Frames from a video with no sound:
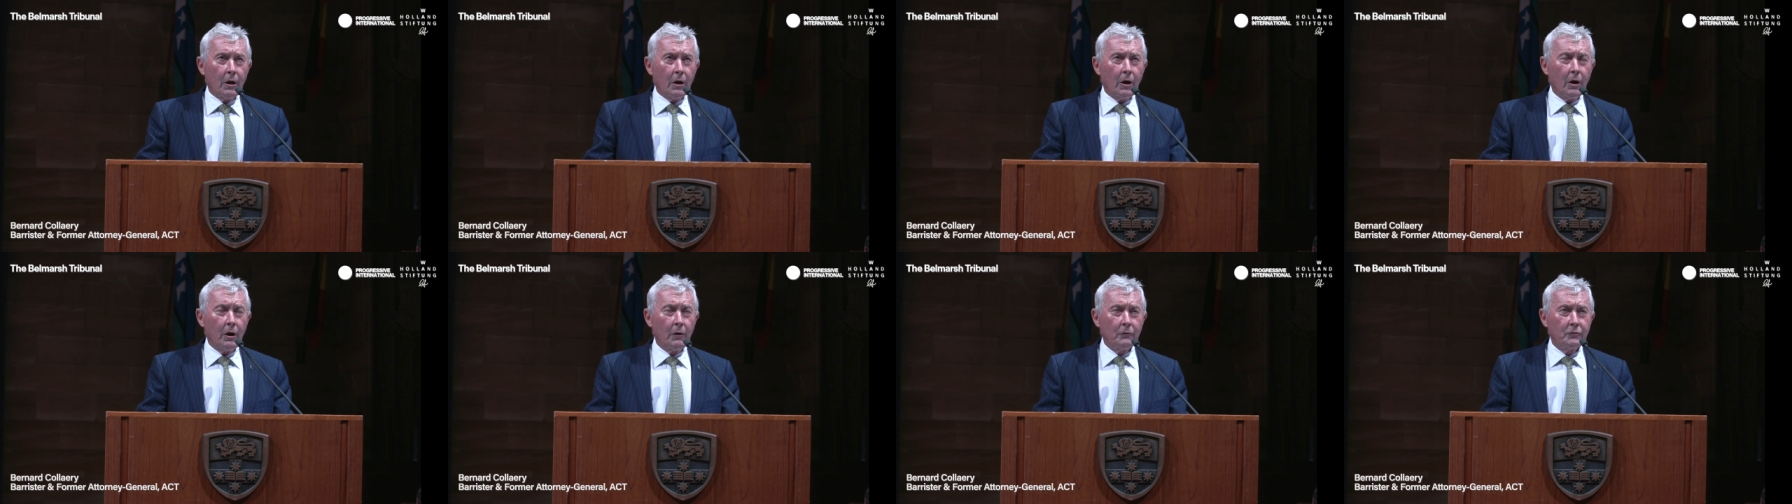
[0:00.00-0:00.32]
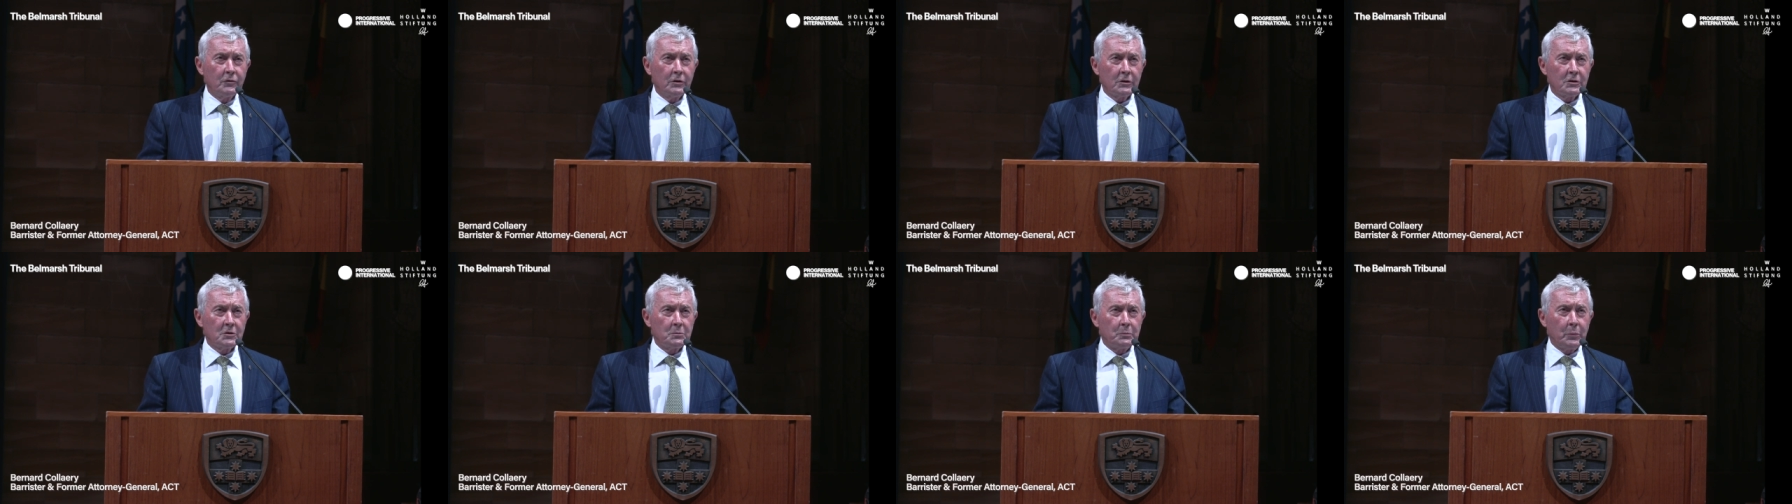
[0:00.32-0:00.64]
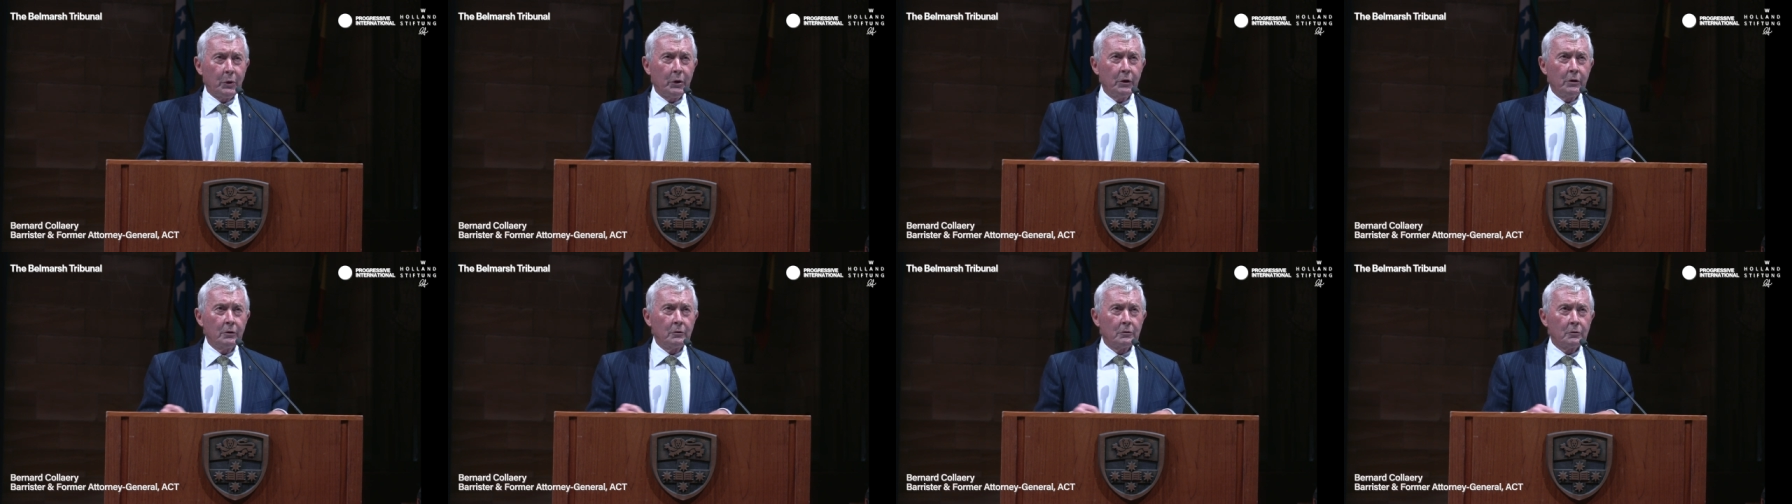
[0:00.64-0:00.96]
I've just
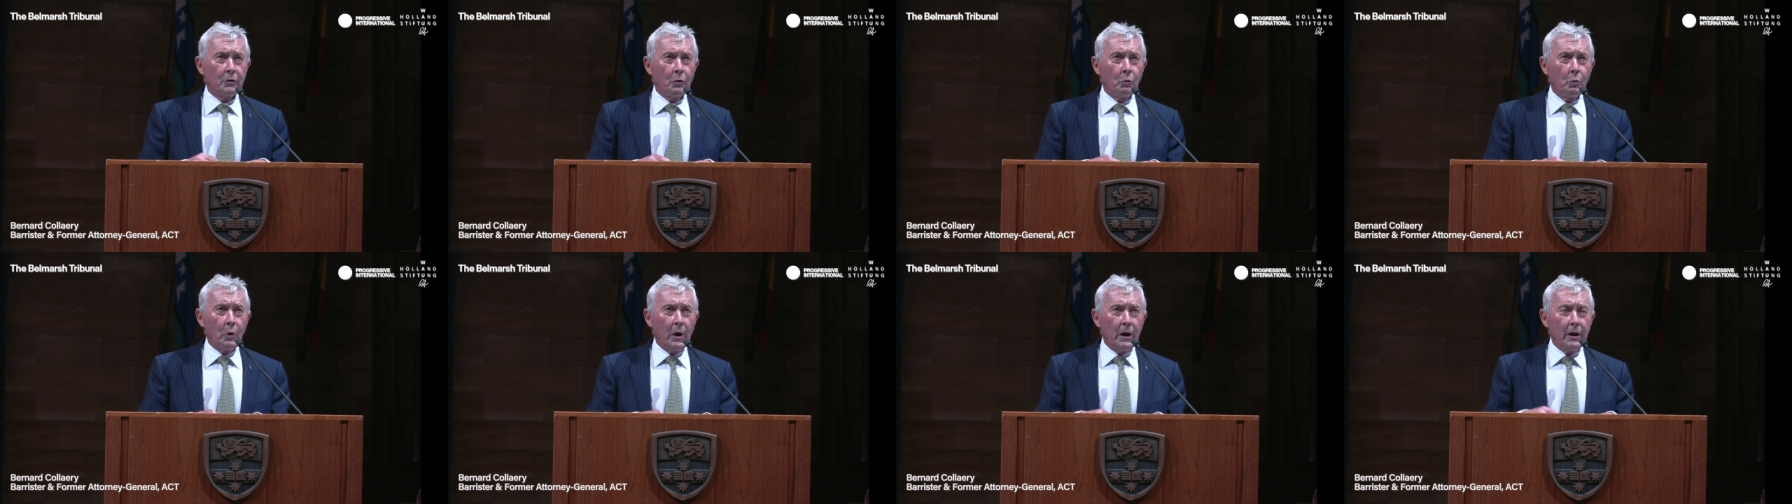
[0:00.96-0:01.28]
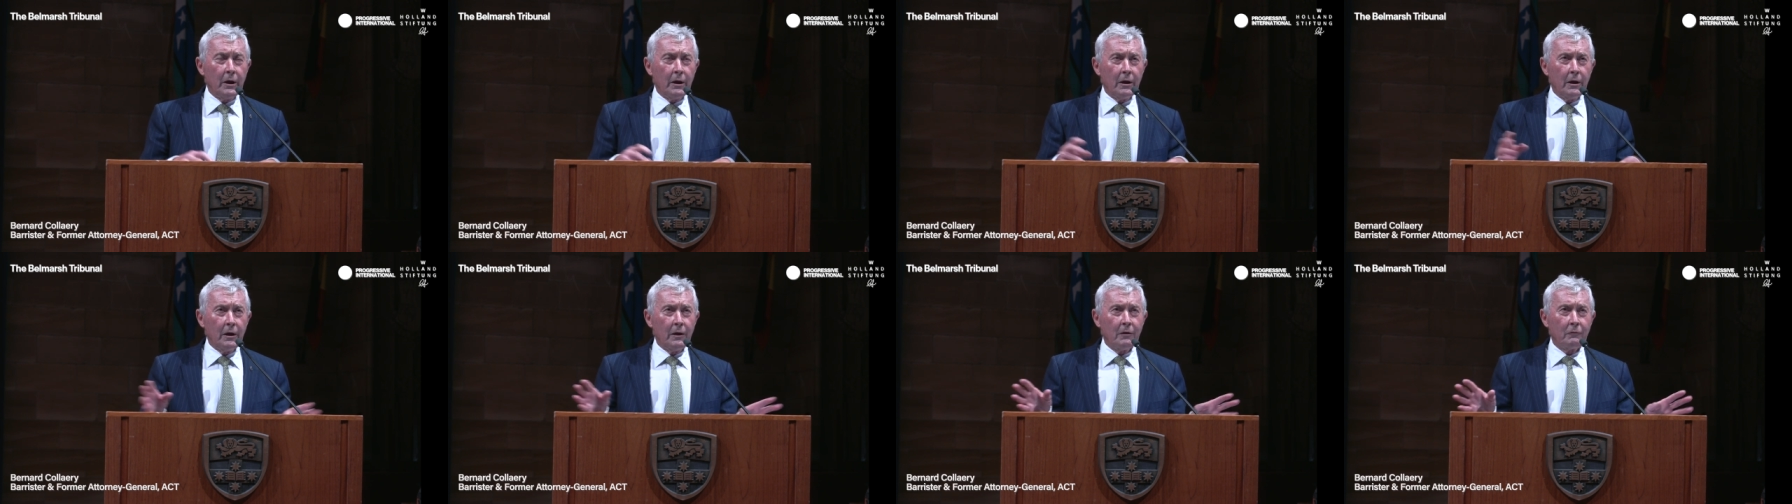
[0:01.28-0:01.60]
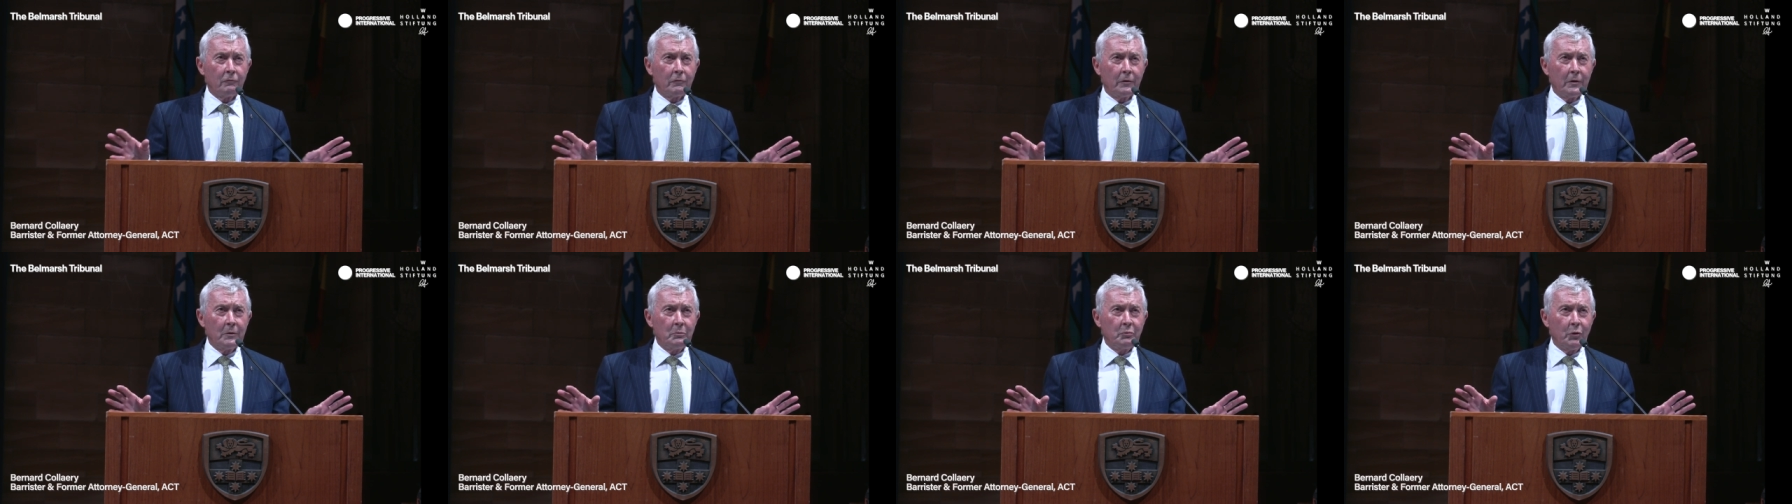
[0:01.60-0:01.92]
peeled away
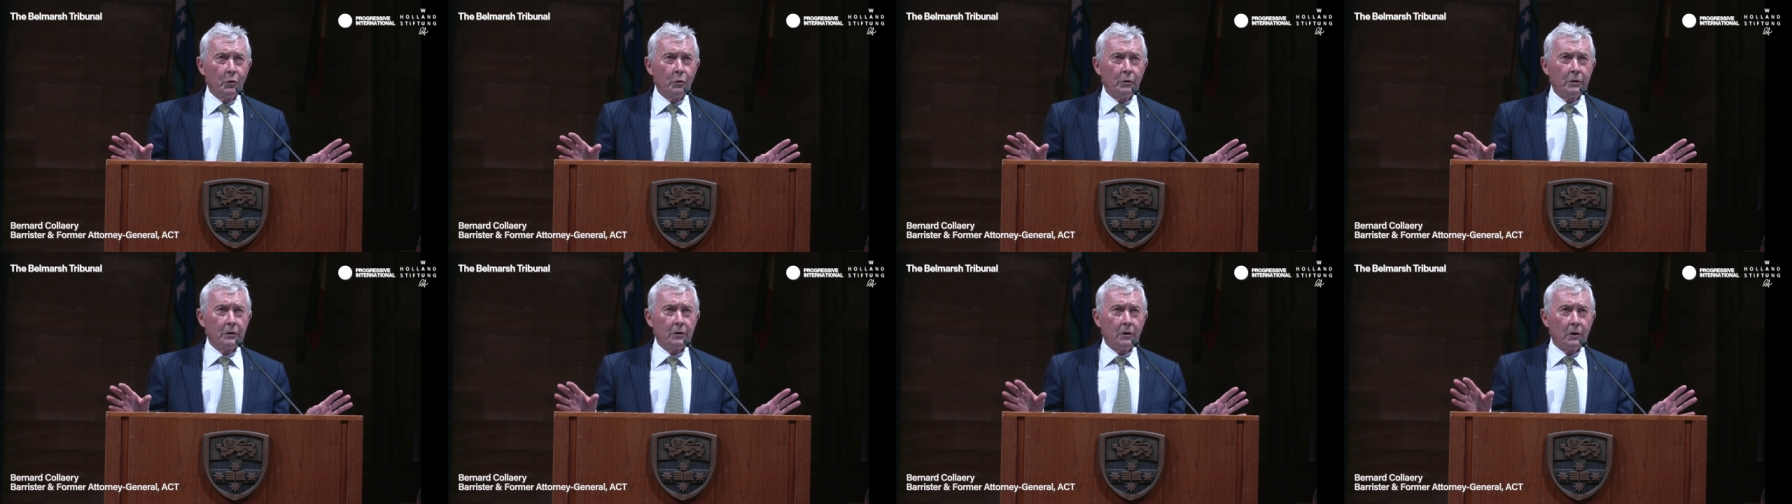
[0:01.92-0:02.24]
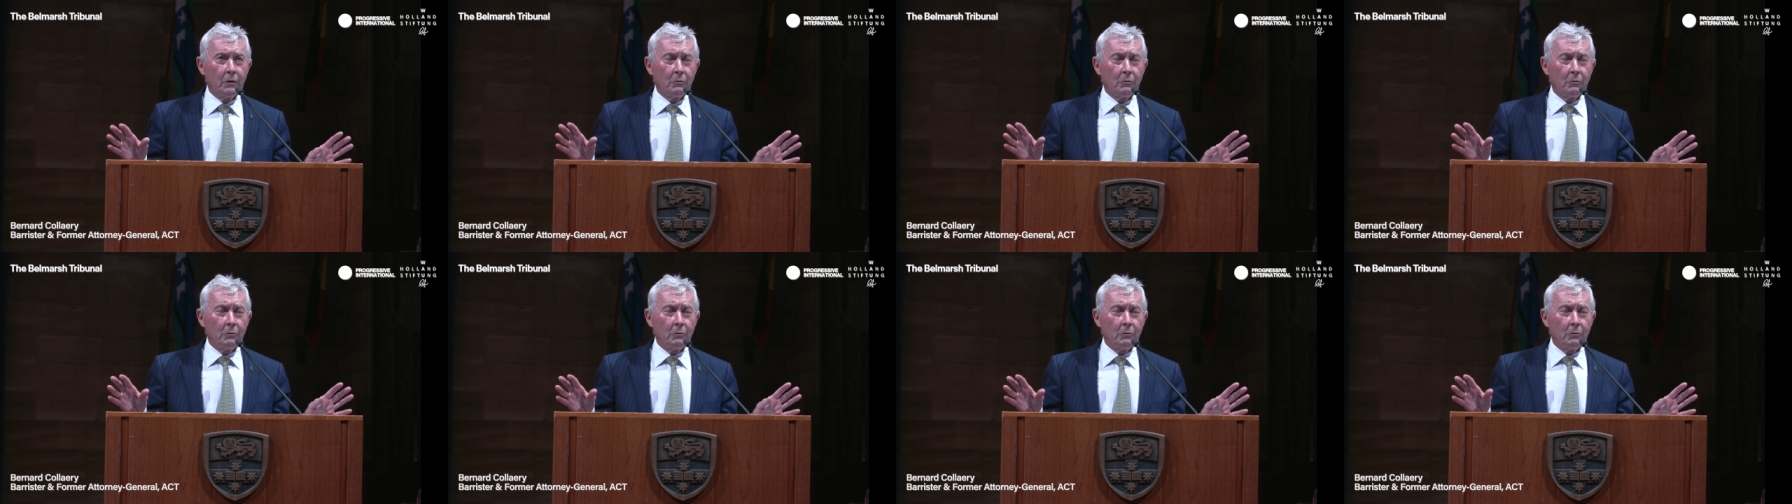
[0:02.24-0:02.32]
every point